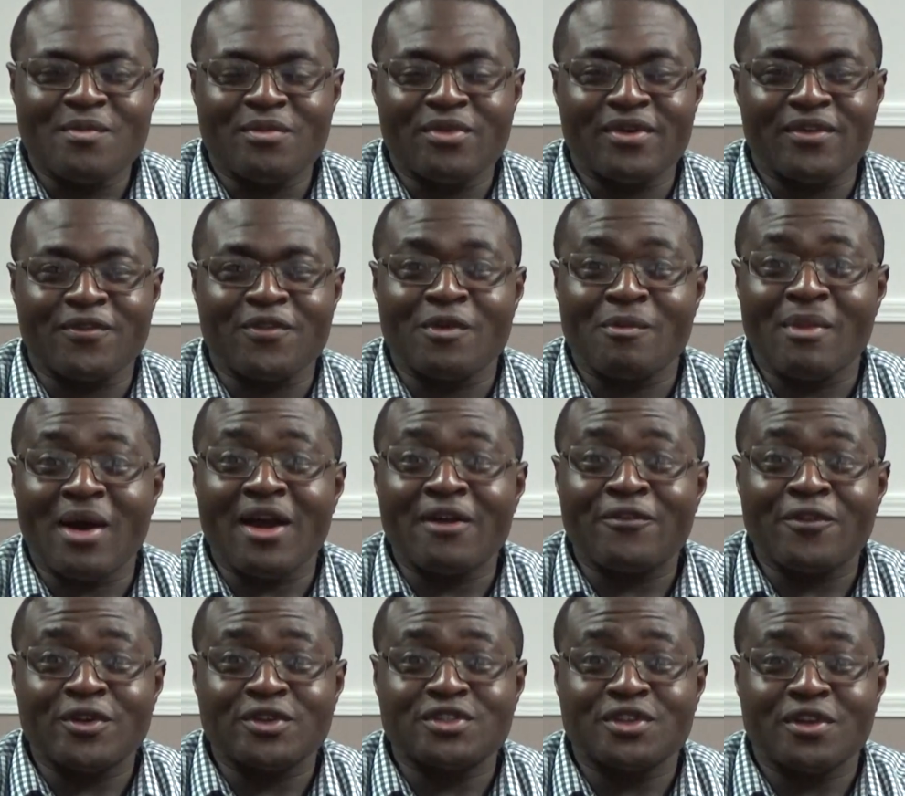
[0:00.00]
But from my
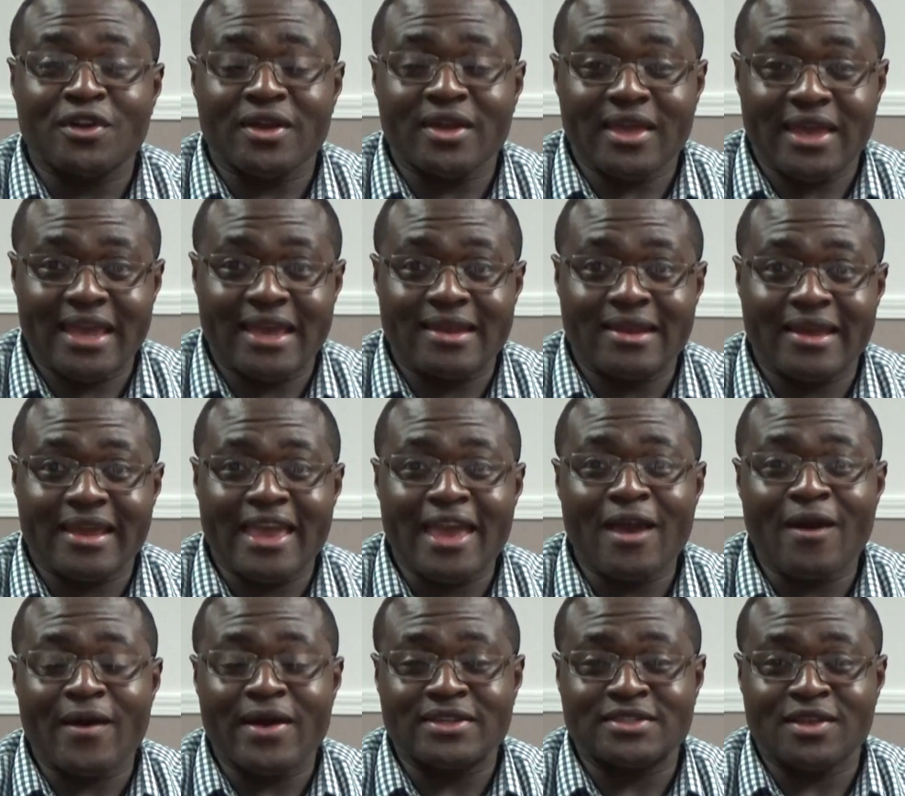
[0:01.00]
first-hand
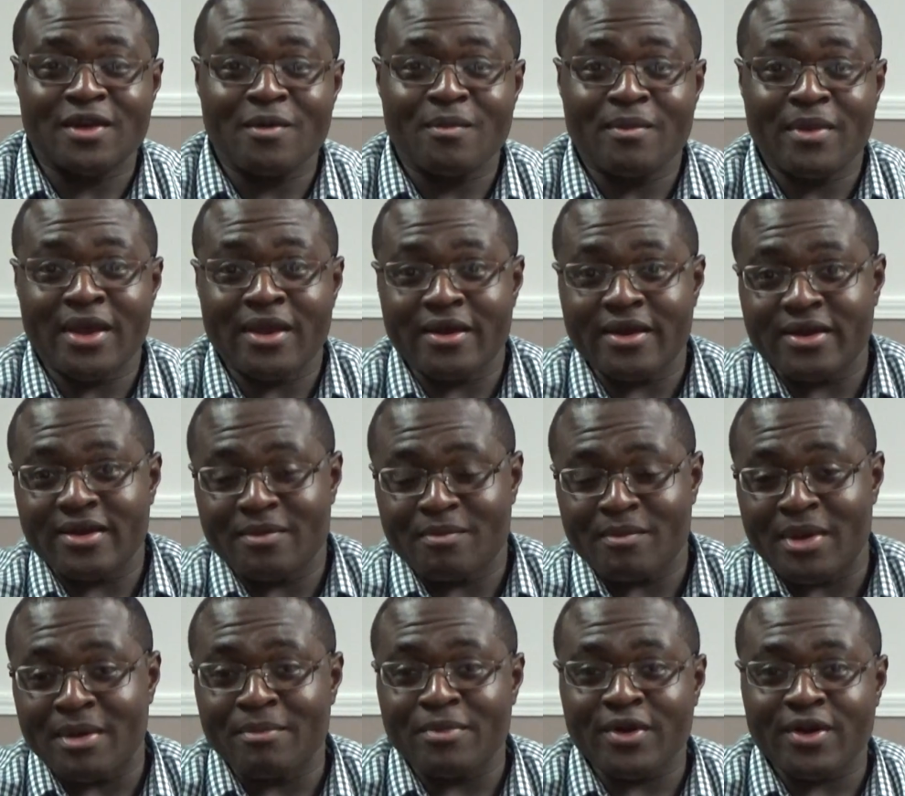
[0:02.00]
account as a married
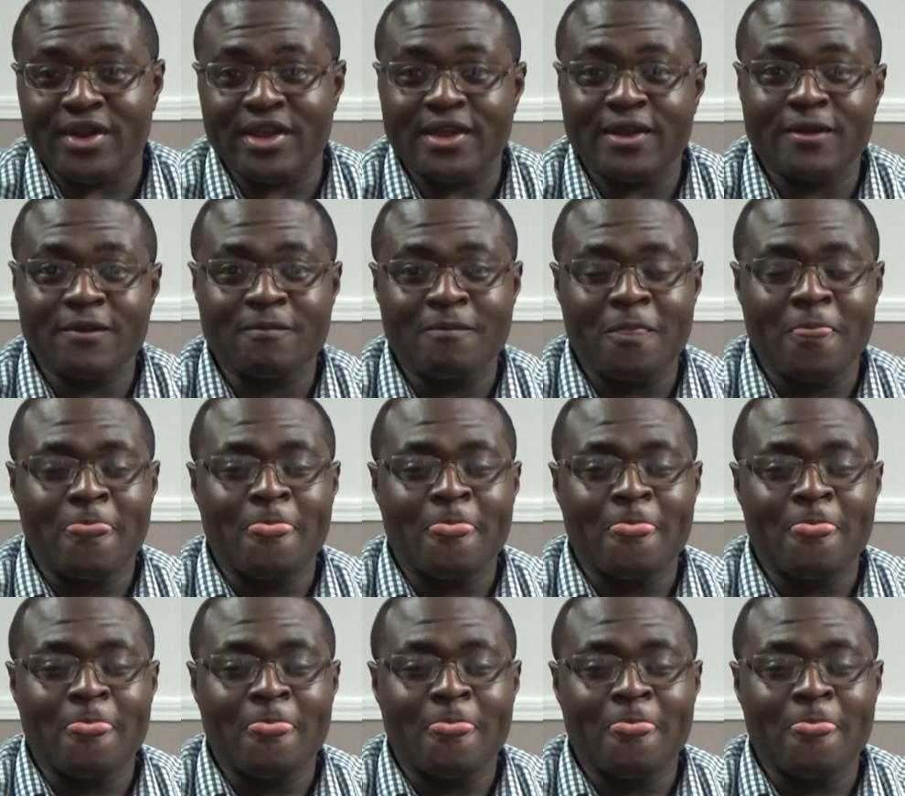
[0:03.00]
member here,